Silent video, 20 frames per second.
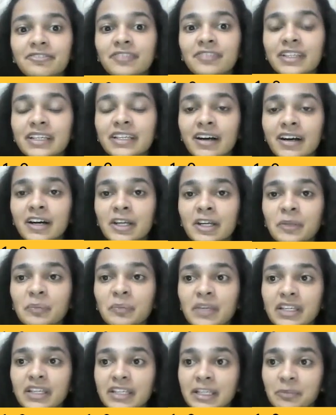we are
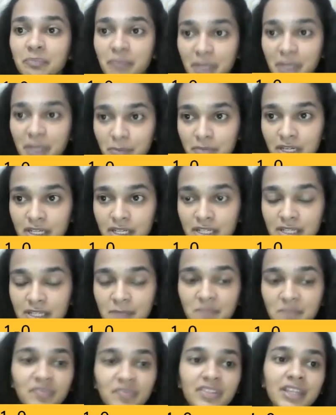making payment,
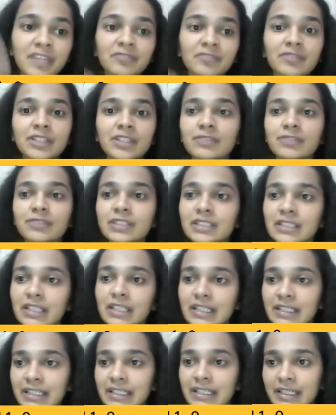then we will
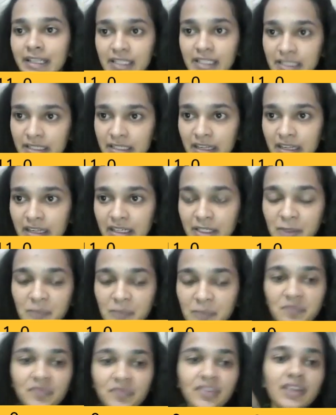credit it.
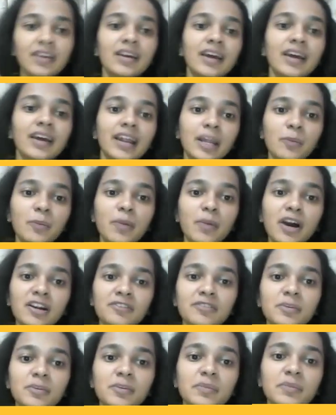And apart
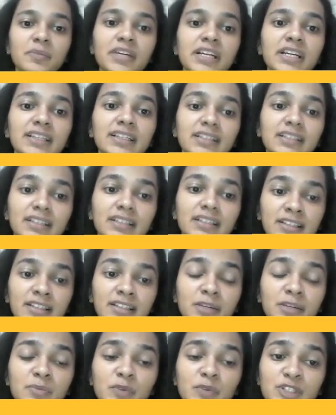from it, the
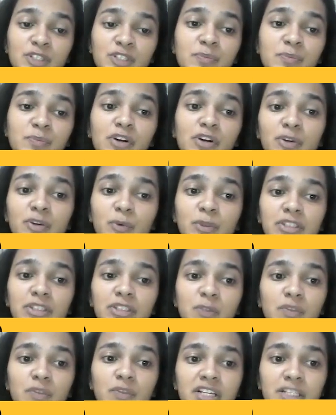most important rule is
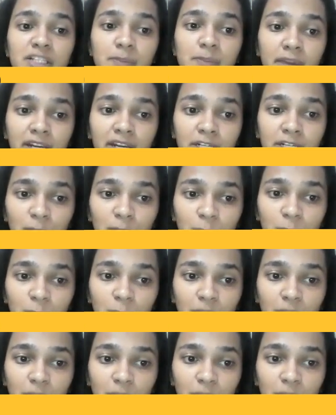with respect to
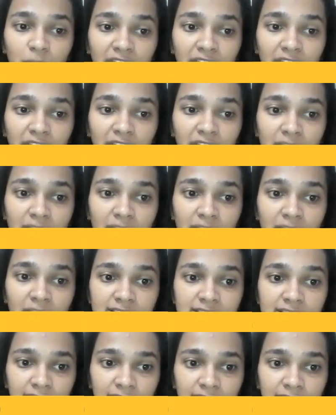expenses and
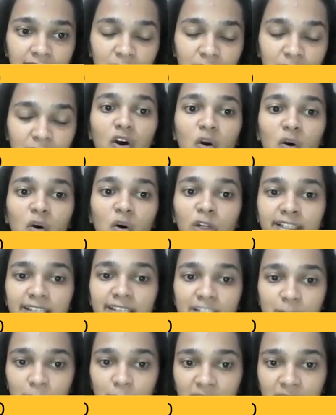incomes. All the
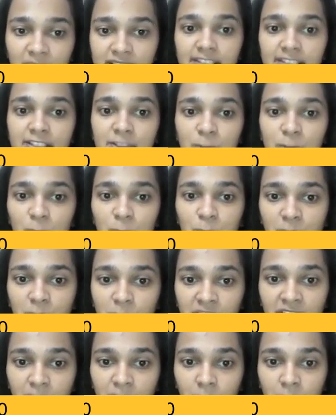expenses will
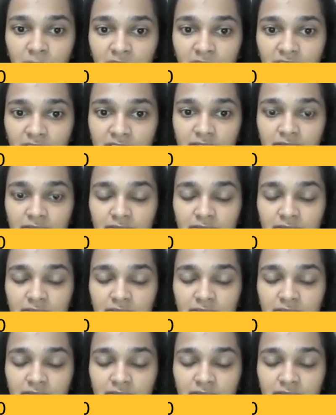be debited,